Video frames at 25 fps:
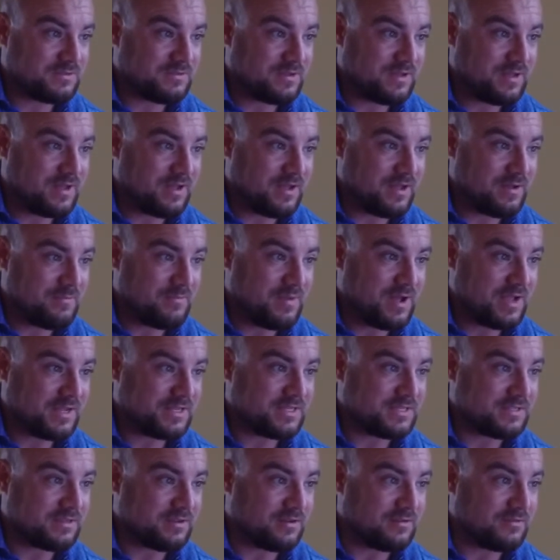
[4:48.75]
my
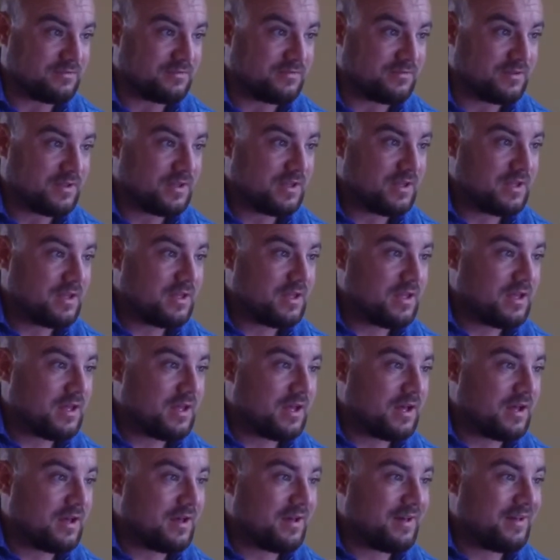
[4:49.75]
stuff.
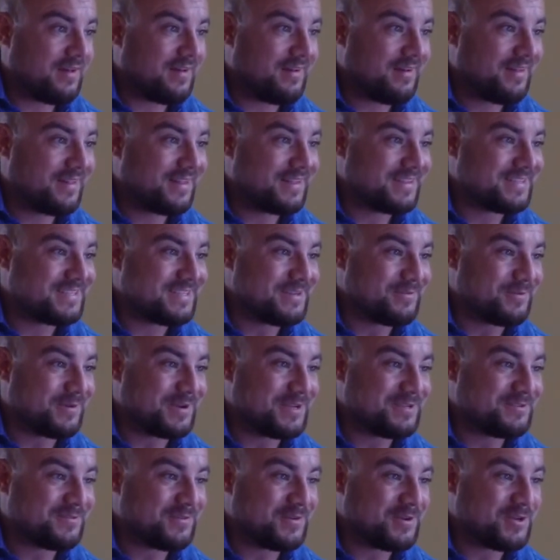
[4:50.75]
Let's see what
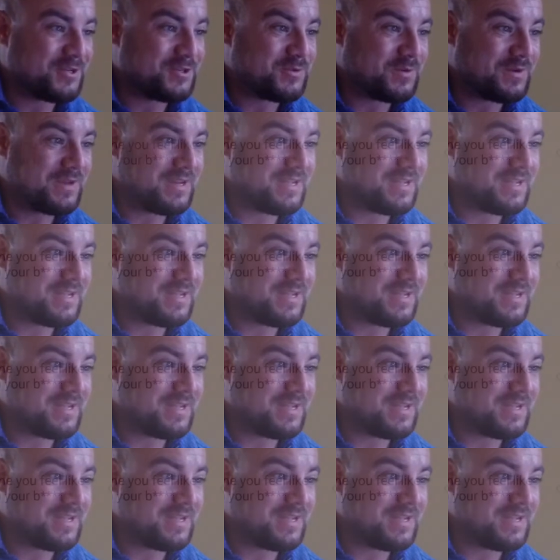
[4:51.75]
his first one